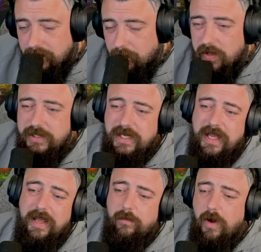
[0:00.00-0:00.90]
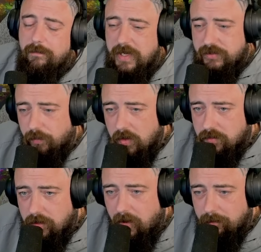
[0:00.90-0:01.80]
is it? Hit one, miss one?
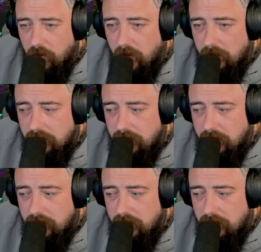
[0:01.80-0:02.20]
Come on, bro.